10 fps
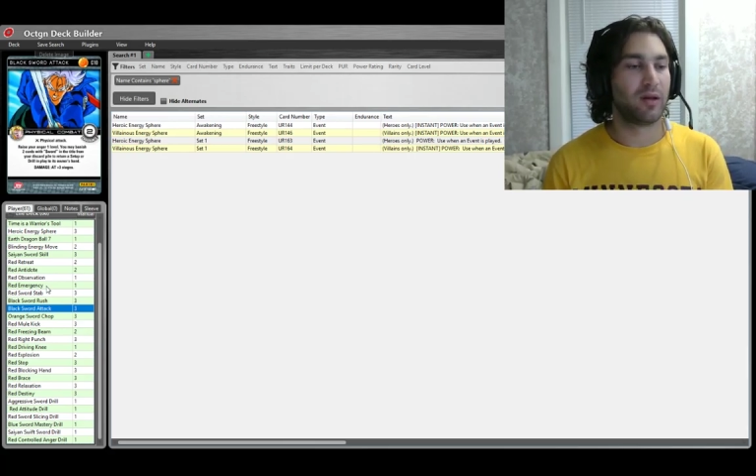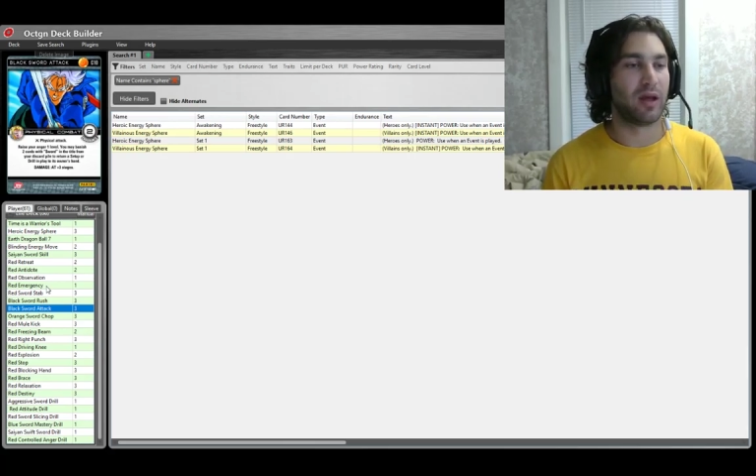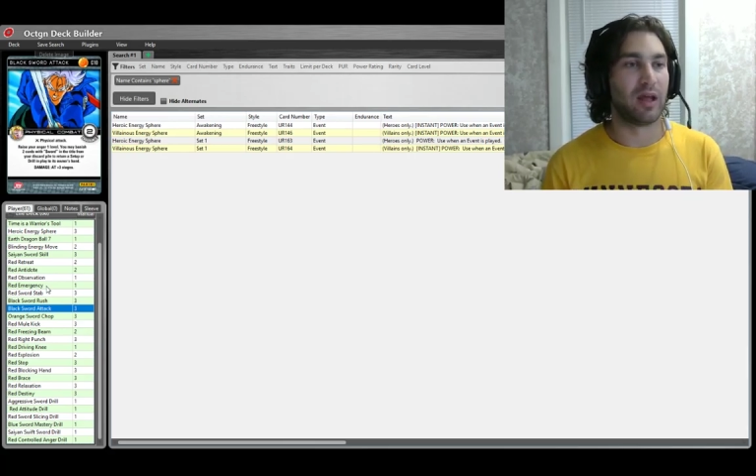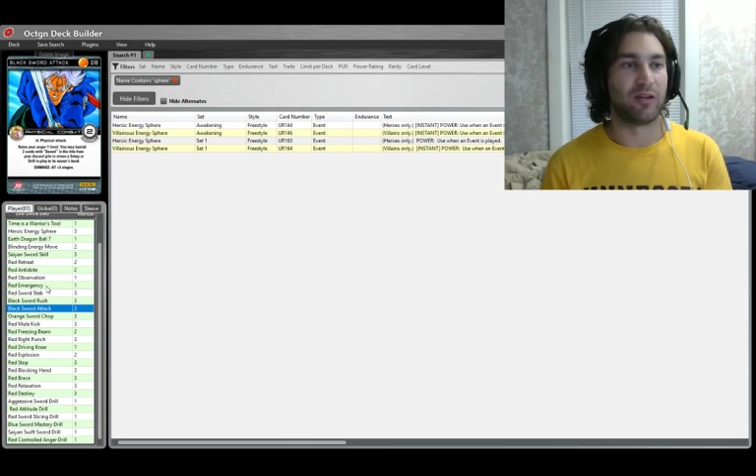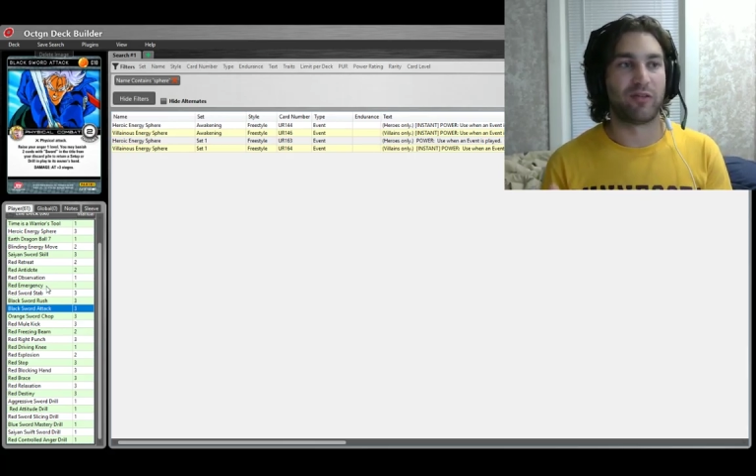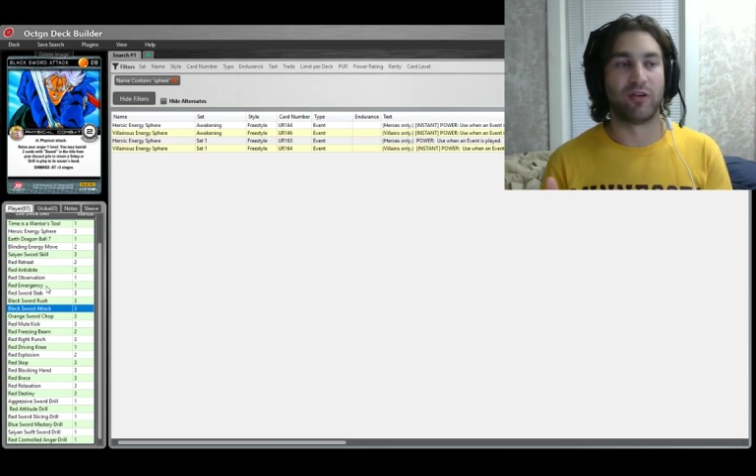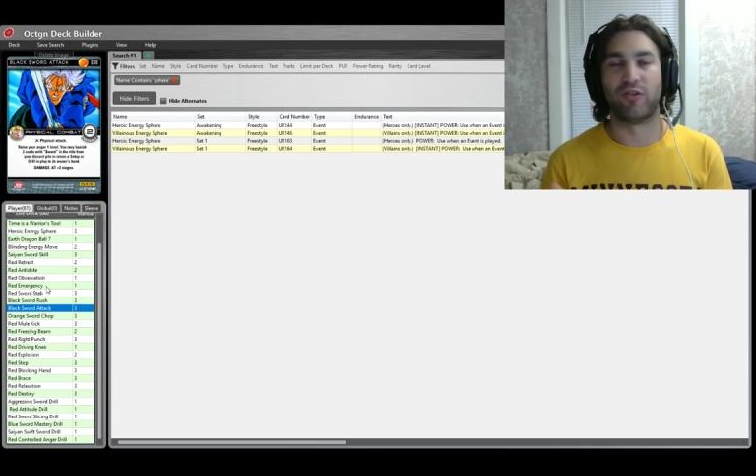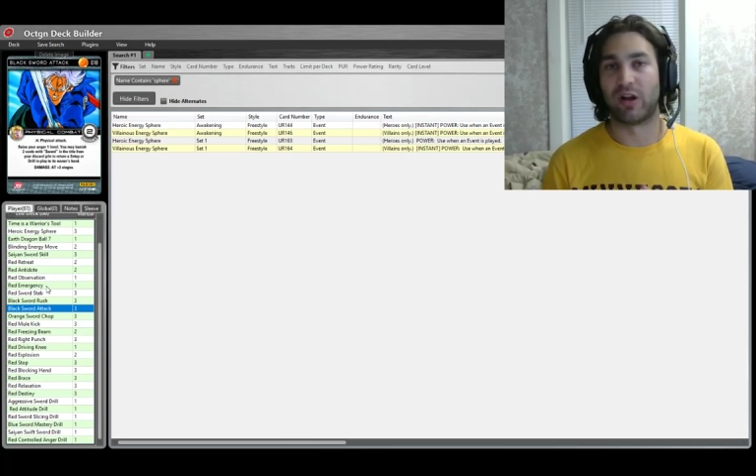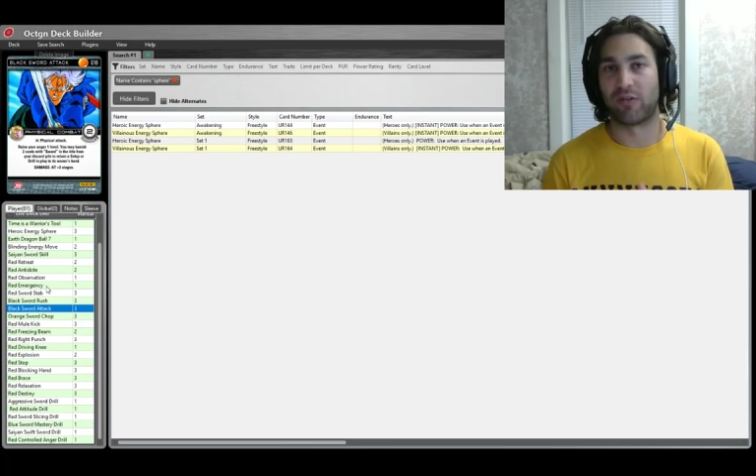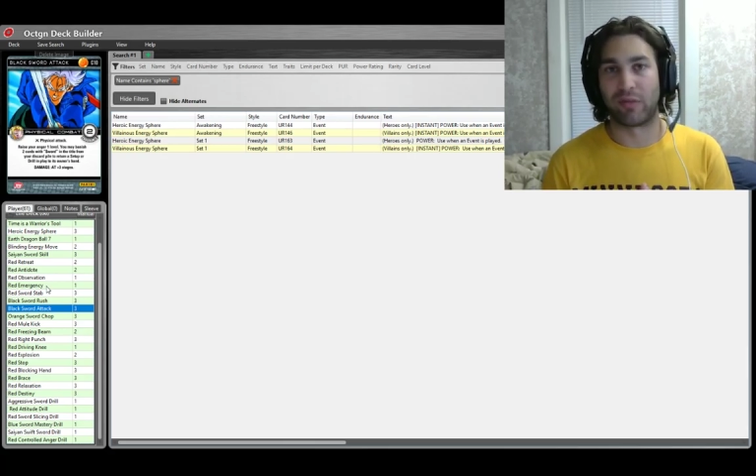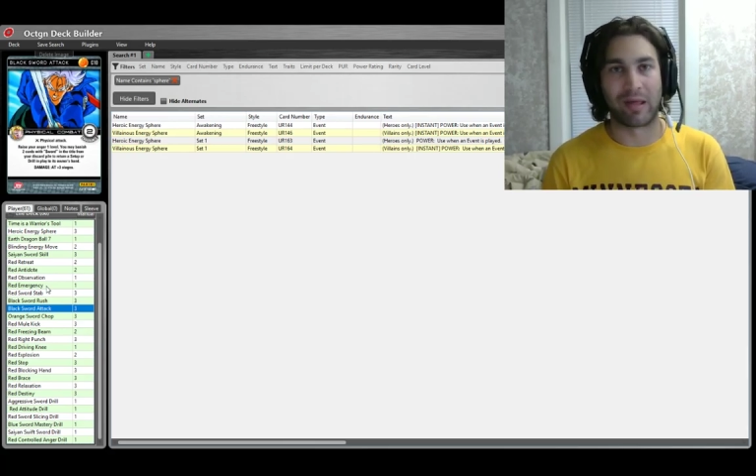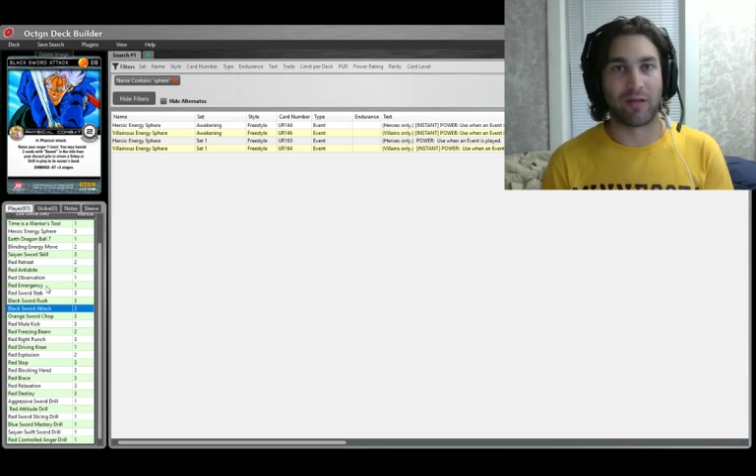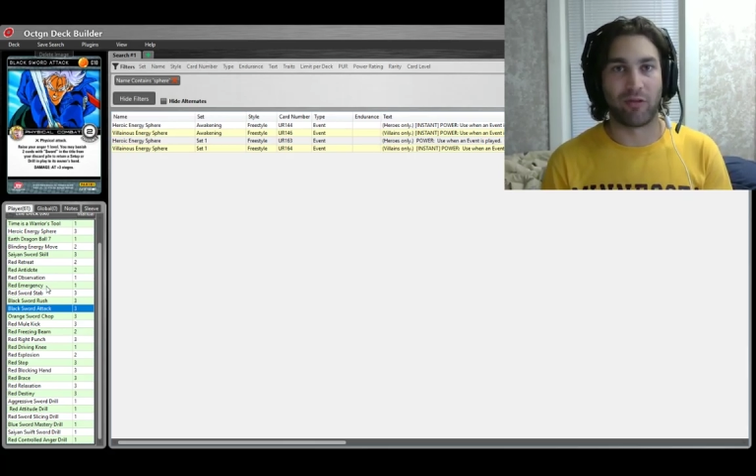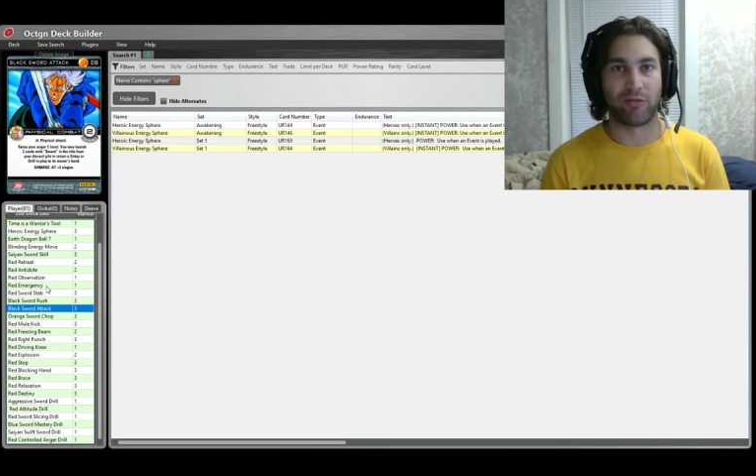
and search it out with my level